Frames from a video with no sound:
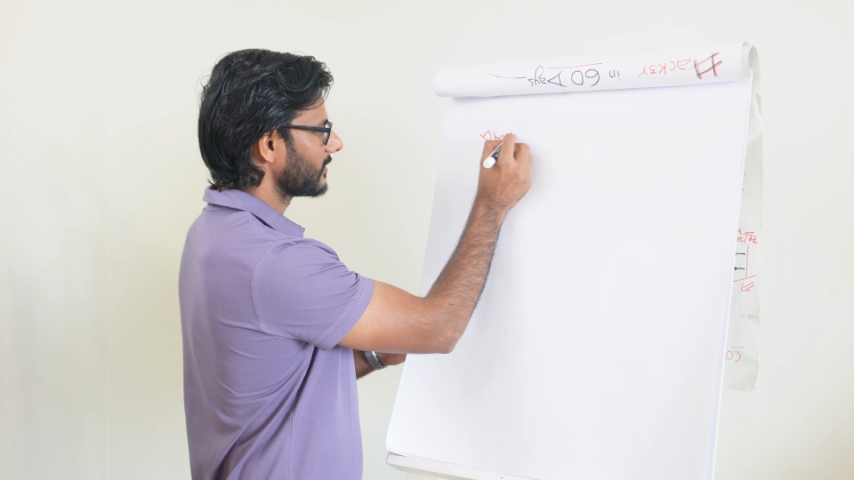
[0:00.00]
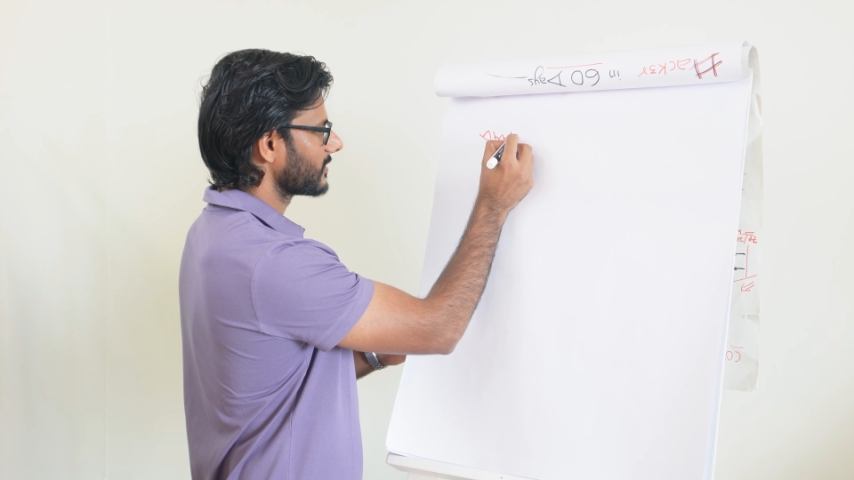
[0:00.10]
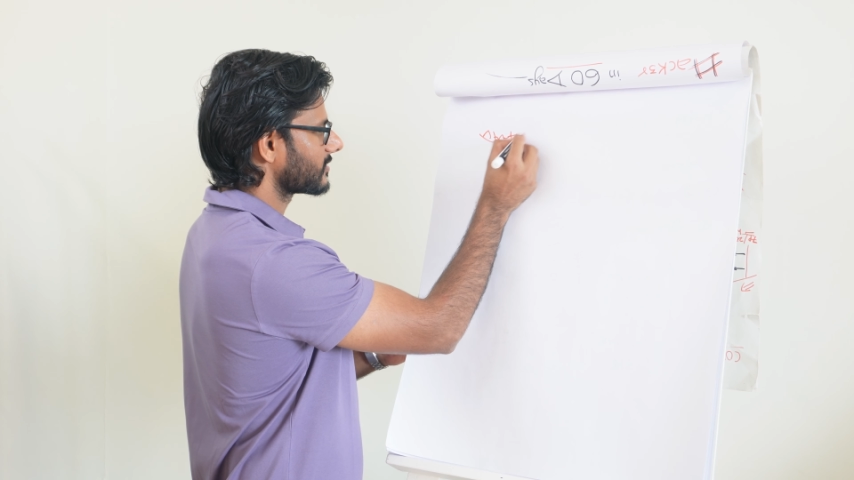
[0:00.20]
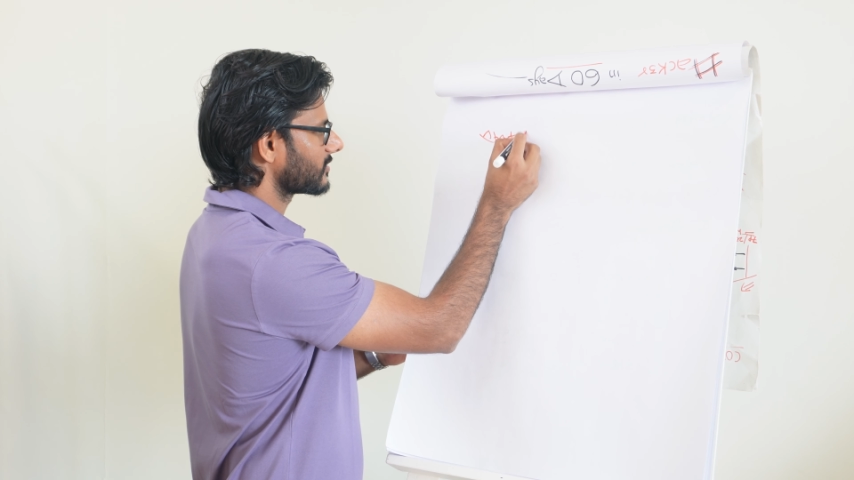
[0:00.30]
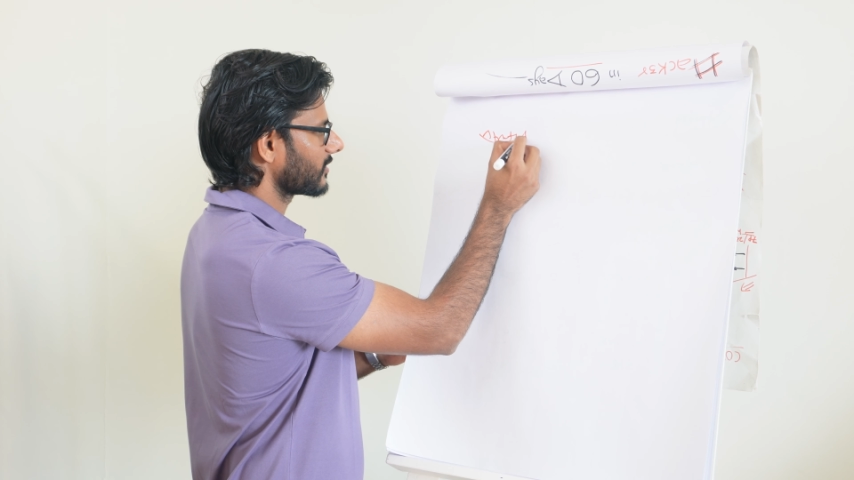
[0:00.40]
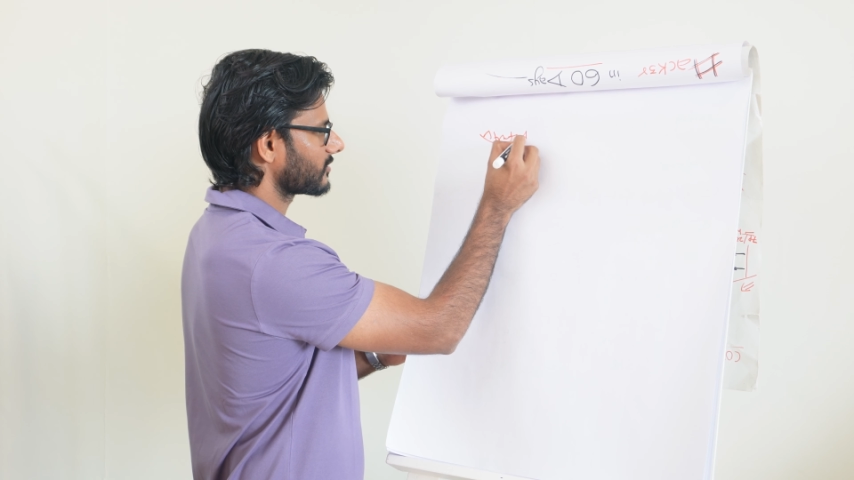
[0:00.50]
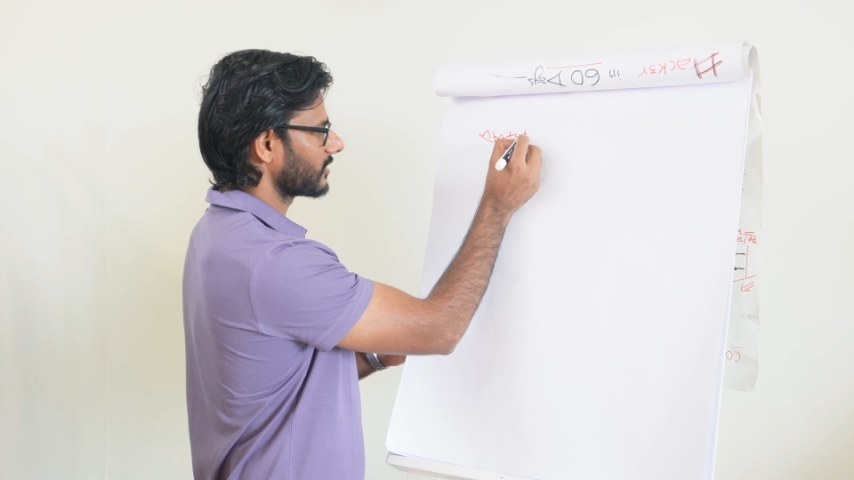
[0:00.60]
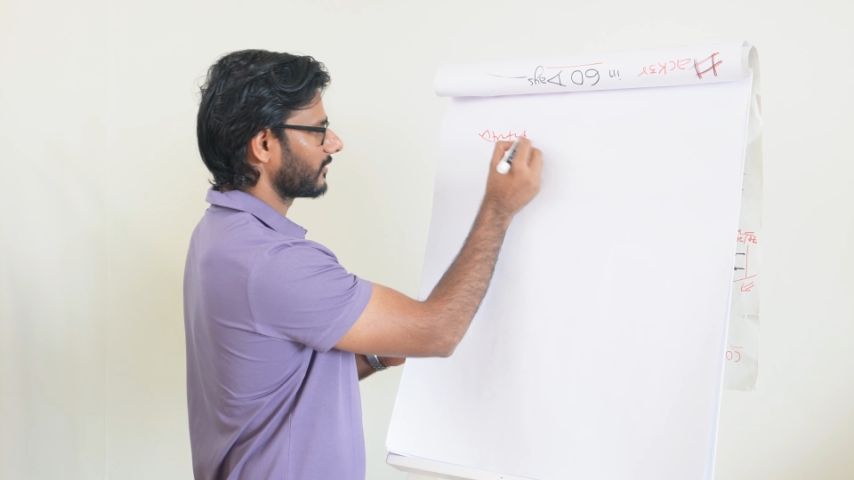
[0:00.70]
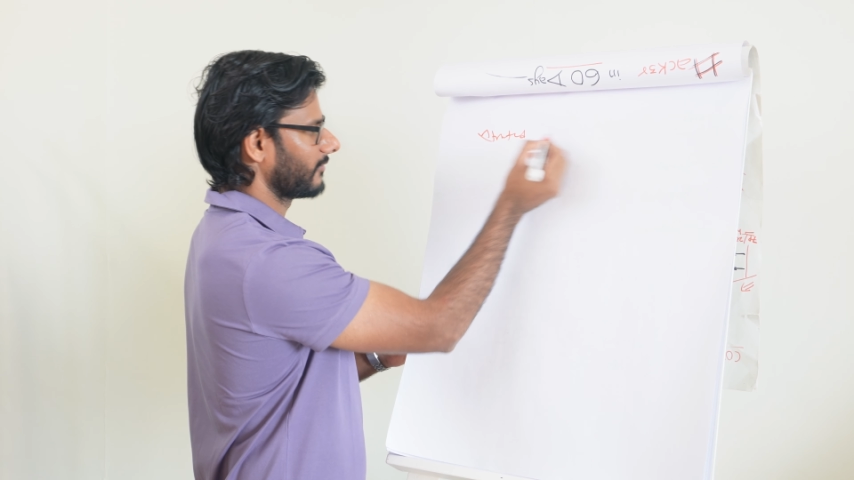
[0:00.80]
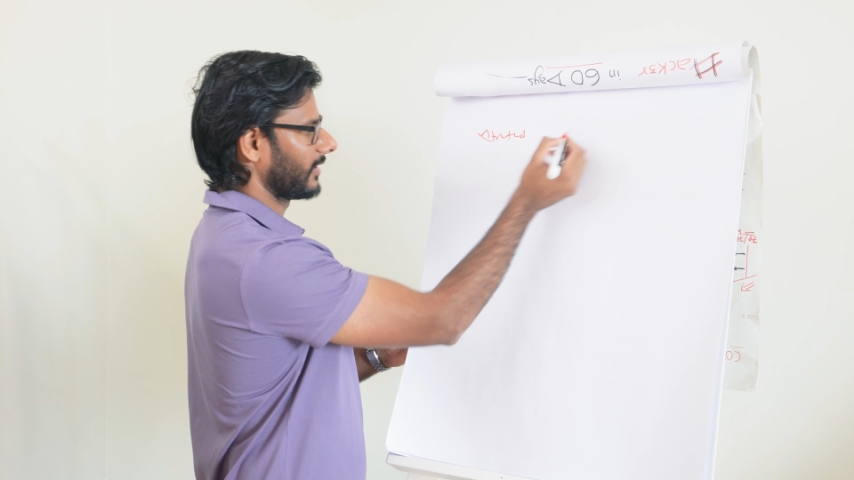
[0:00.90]

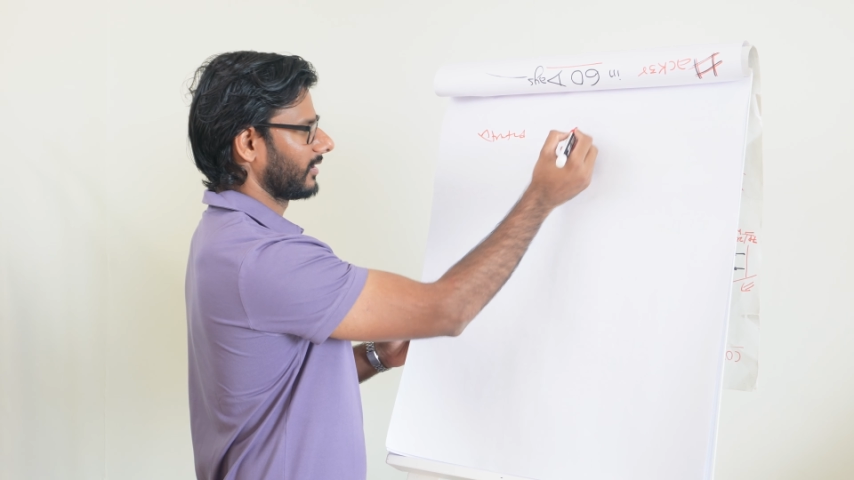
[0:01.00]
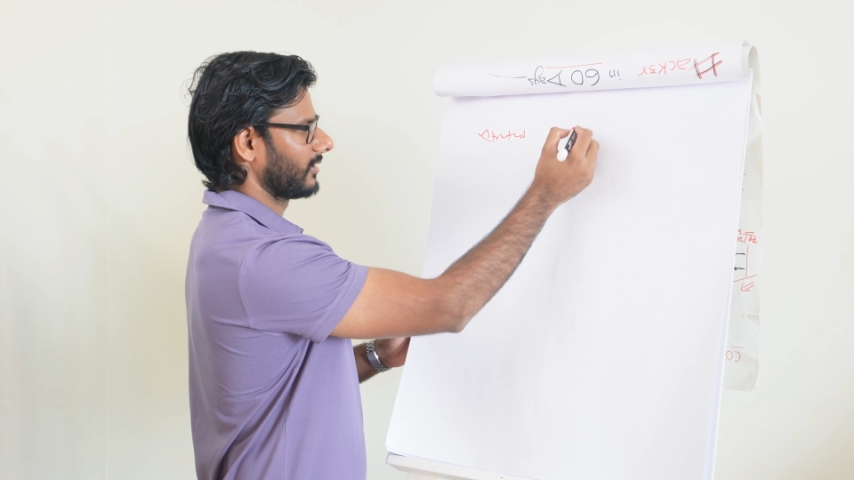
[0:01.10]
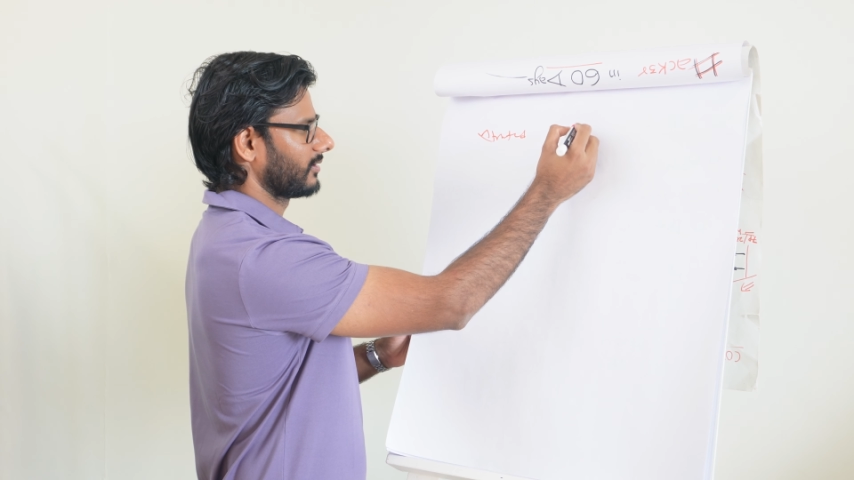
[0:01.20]
structured way,